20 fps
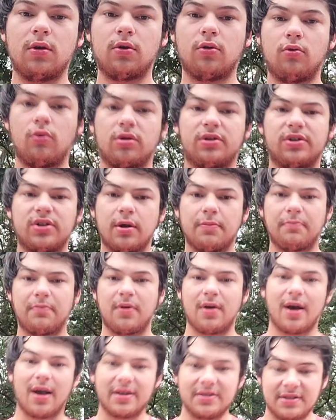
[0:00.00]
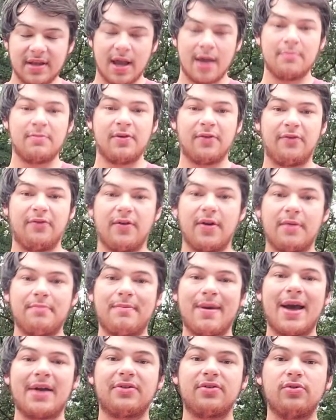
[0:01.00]
What's up, guys? I'm your friend
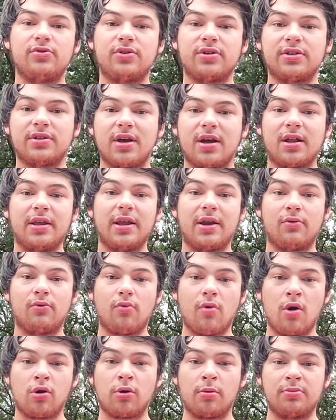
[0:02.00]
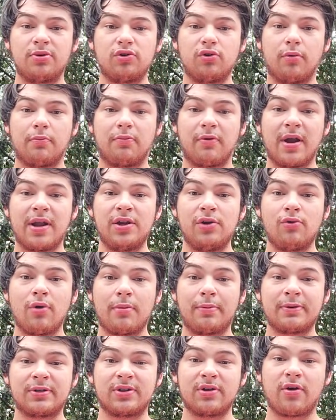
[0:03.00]
Matthew Gonzali, and welcome to a brand new
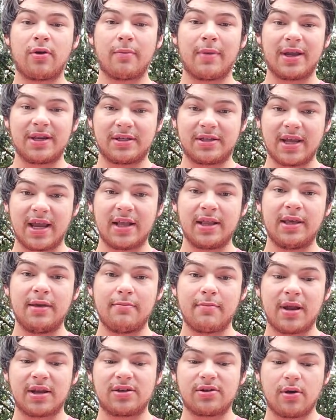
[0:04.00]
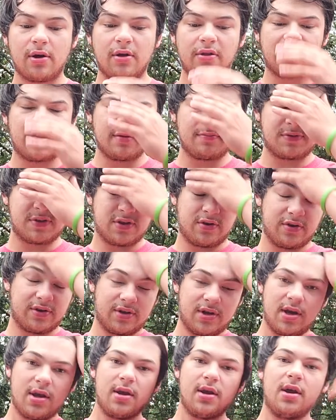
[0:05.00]
episode of my daily mental health tip series.
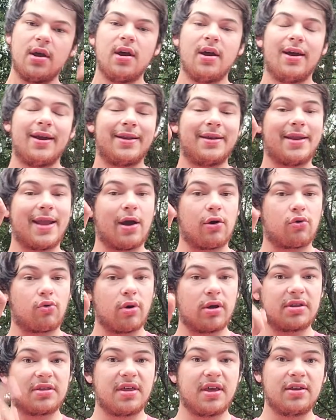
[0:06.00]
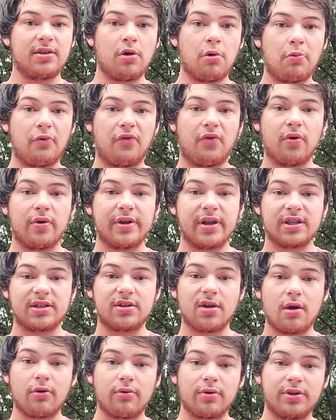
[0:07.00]
Now, quick thing though, before we get
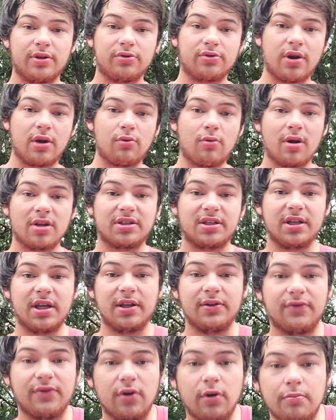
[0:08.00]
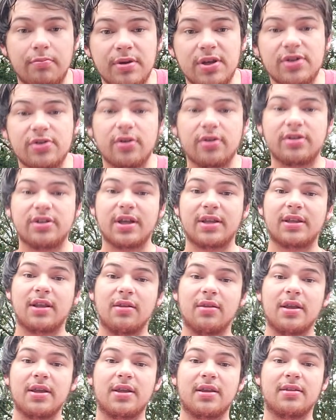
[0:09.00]
started, when you're done watching today's video, be sure to check the
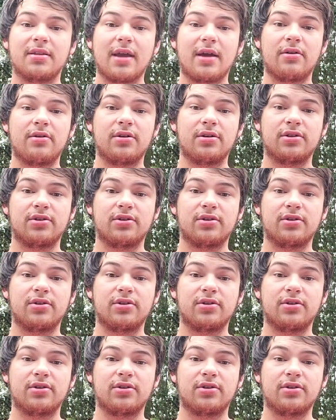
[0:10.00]
link down in the